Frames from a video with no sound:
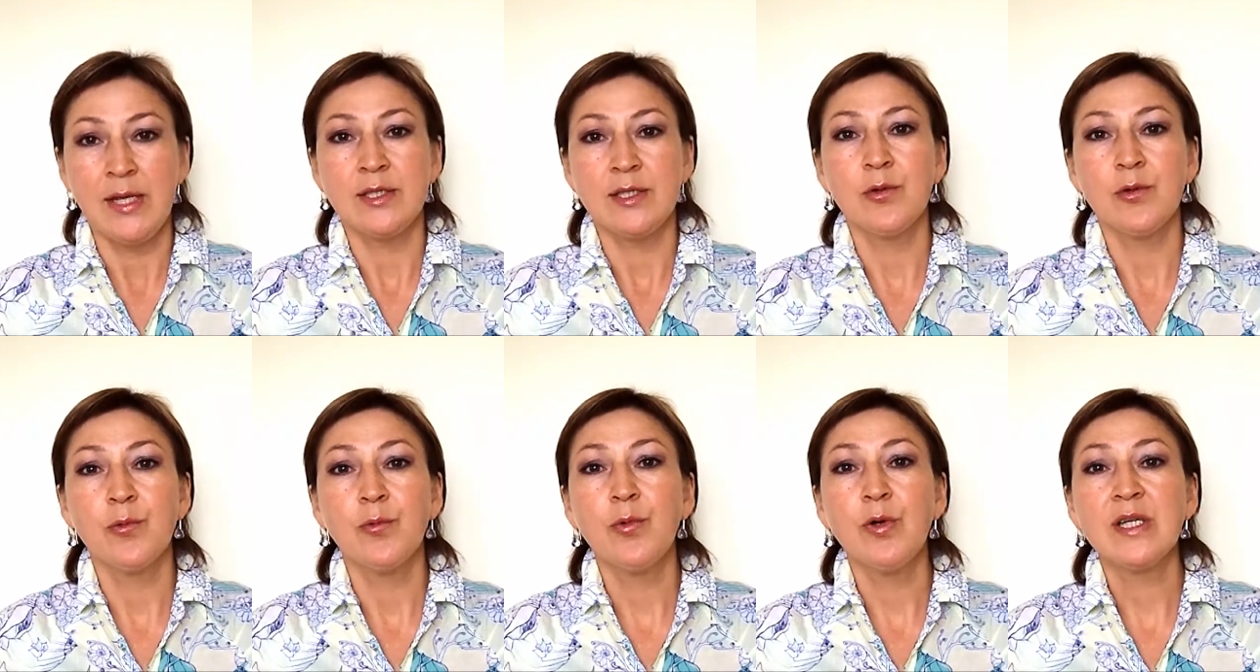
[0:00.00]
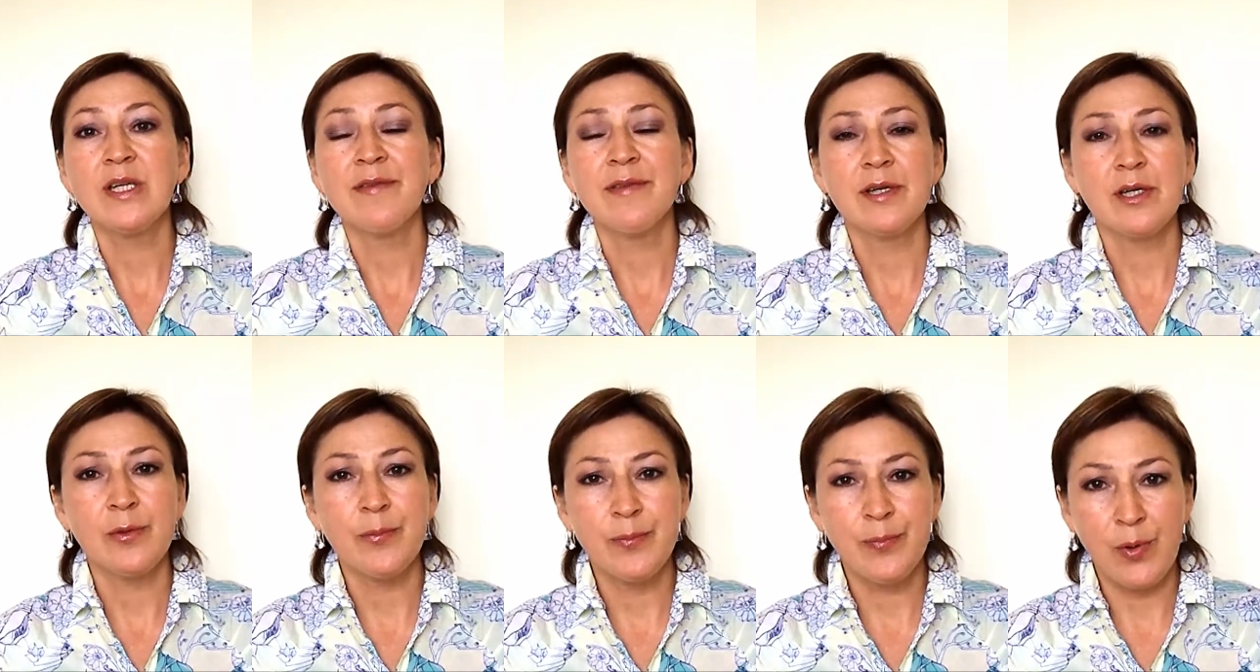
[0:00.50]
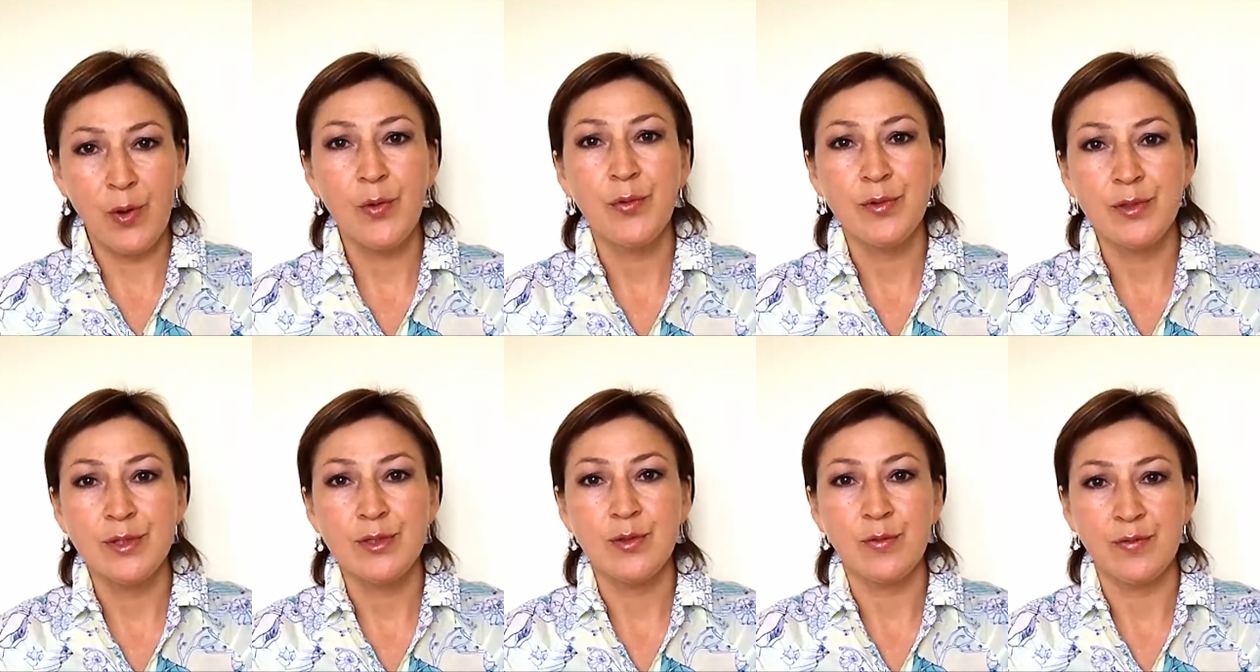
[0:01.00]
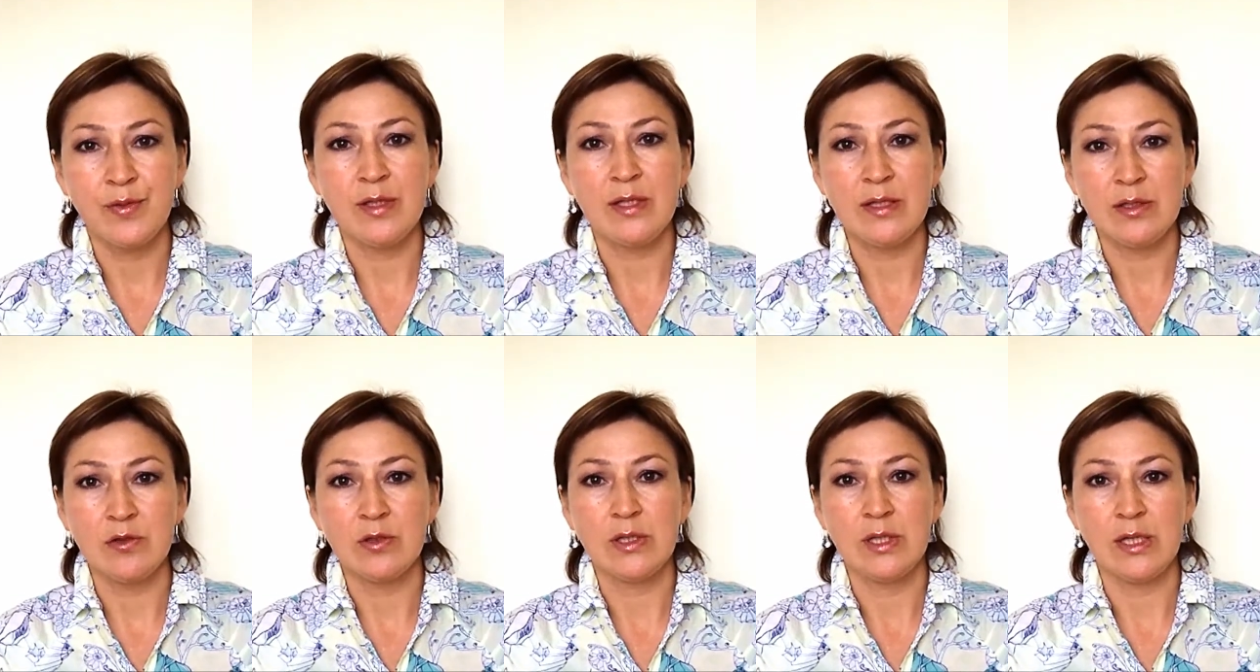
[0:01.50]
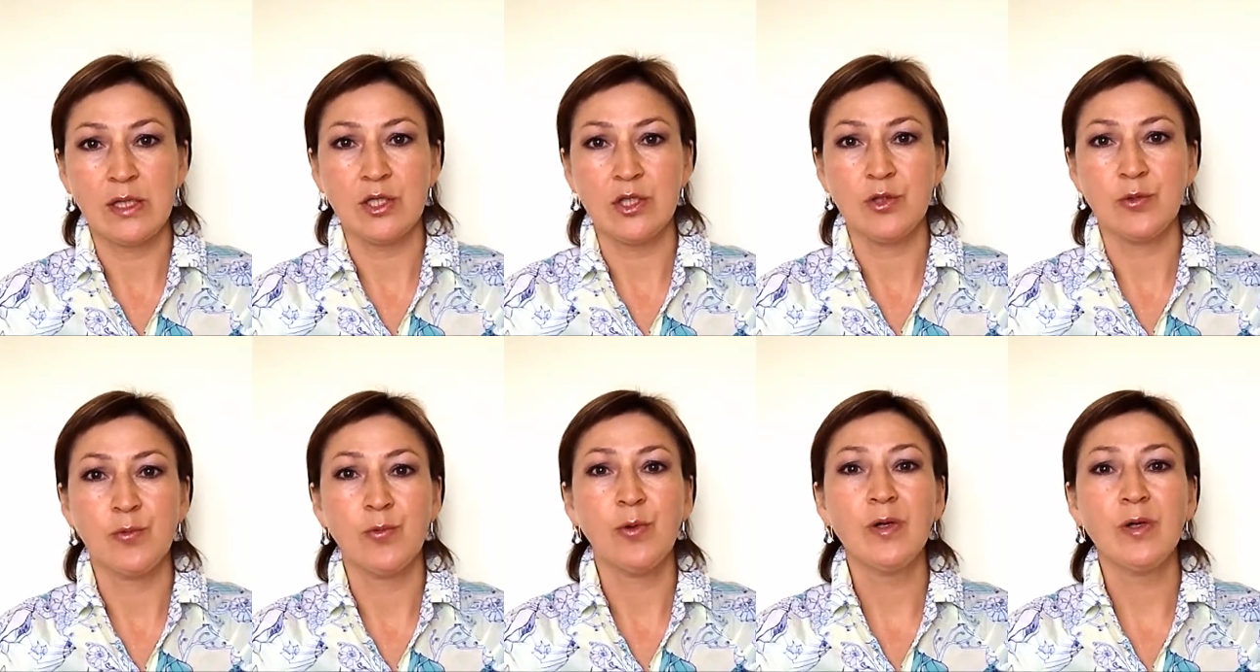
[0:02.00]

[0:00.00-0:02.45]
So what are the components of the introduction?